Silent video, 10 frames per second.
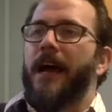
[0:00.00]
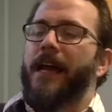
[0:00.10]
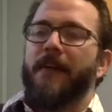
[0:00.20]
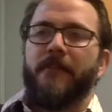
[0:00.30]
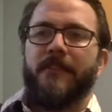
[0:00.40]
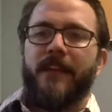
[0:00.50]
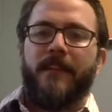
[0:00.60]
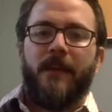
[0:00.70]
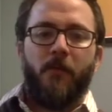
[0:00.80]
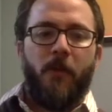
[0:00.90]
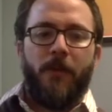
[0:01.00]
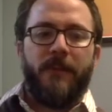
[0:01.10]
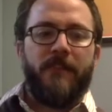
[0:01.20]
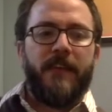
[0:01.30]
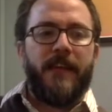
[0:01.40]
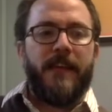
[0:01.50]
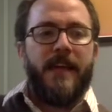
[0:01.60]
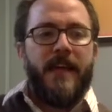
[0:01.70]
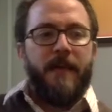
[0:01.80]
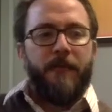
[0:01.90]
I'd have to say that what we see
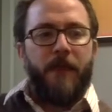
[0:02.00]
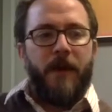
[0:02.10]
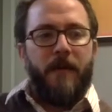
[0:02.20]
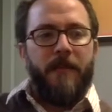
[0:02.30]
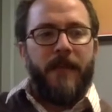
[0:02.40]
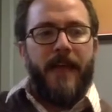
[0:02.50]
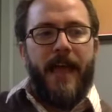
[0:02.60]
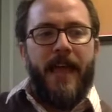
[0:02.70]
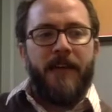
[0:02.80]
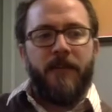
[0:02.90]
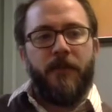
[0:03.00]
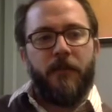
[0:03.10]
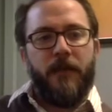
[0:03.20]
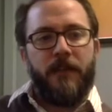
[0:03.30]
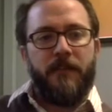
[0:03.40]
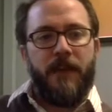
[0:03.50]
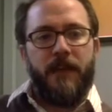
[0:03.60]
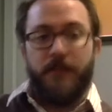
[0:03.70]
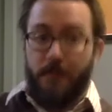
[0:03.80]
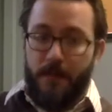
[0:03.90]
from the end of the
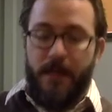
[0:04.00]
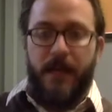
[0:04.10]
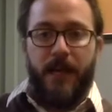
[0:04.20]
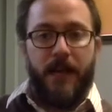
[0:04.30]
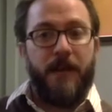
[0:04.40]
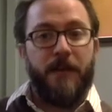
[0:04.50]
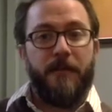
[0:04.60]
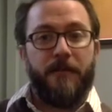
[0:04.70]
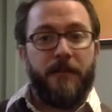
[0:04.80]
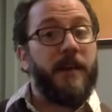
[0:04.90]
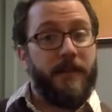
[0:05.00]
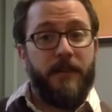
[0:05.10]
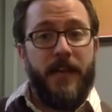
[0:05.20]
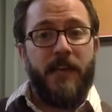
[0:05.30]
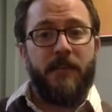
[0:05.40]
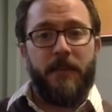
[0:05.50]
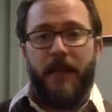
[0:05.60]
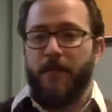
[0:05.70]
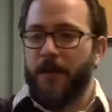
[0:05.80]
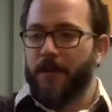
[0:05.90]
Renaissance, the beginning of like the Age of
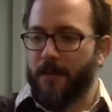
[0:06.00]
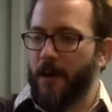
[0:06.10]
Enlightenment,